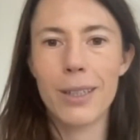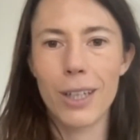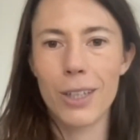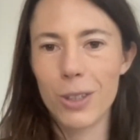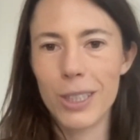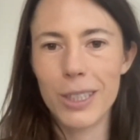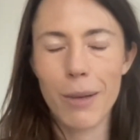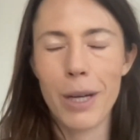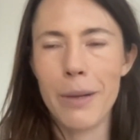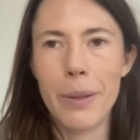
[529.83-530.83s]
countries that
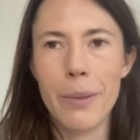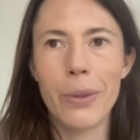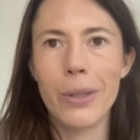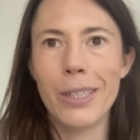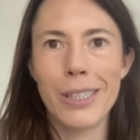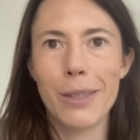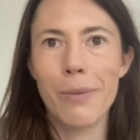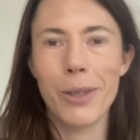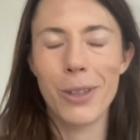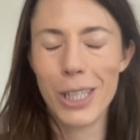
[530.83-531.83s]
many people in this
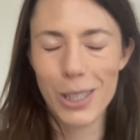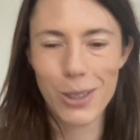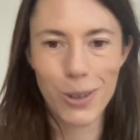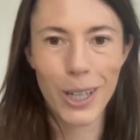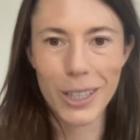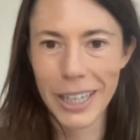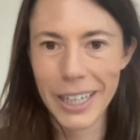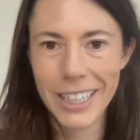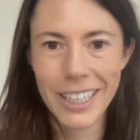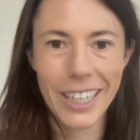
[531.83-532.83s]
community do not
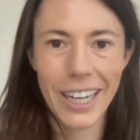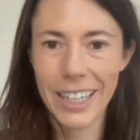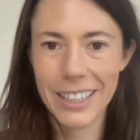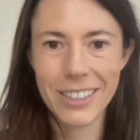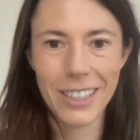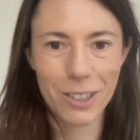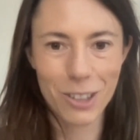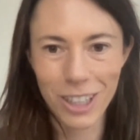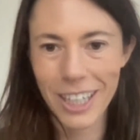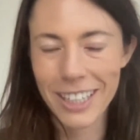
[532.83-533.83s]
like and
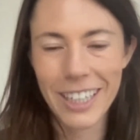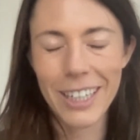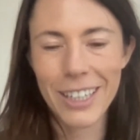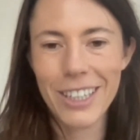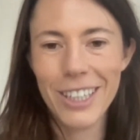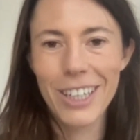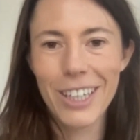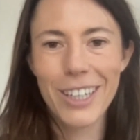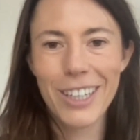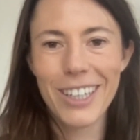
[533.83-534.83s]
centralized. Like
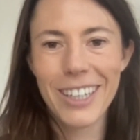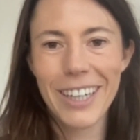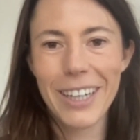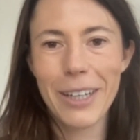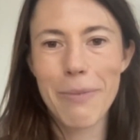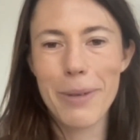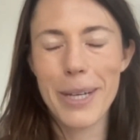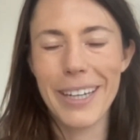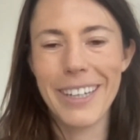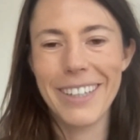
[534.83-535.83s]
it could
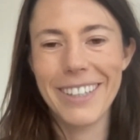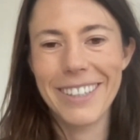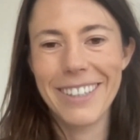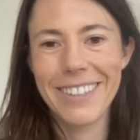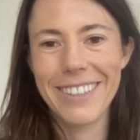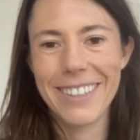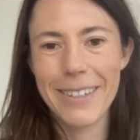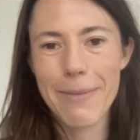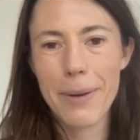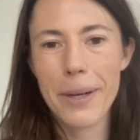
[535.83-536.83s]
be
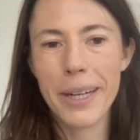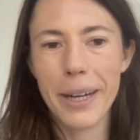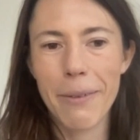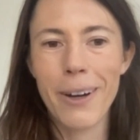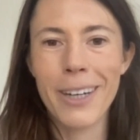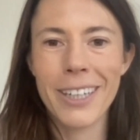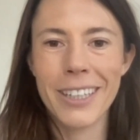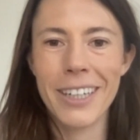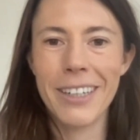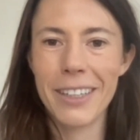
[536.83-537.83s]
pretty ironic at
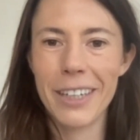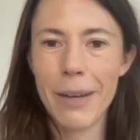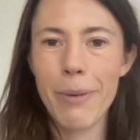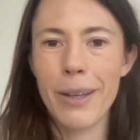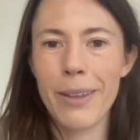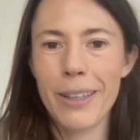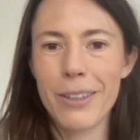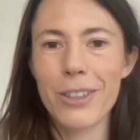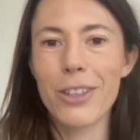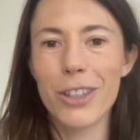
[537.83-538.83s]
the end of the day, but I think
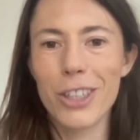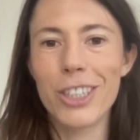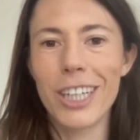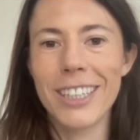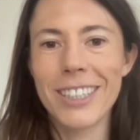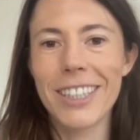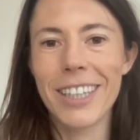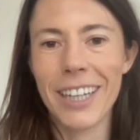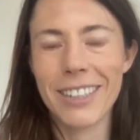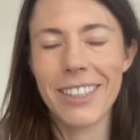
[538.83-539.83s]
there's a good chance that
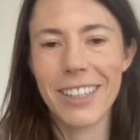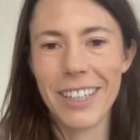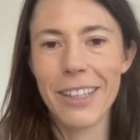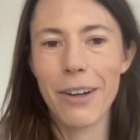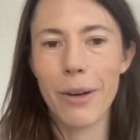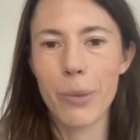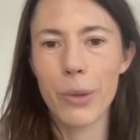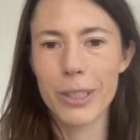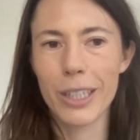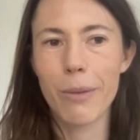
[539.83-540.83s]
that's the thing that
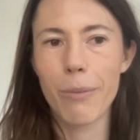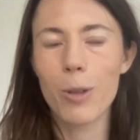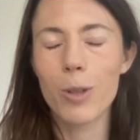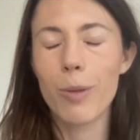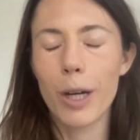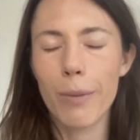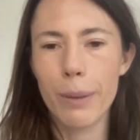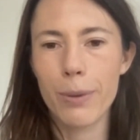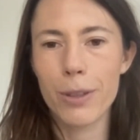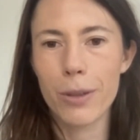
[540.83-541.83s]
onboards like the most amount of
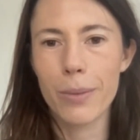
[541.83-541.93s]
people to the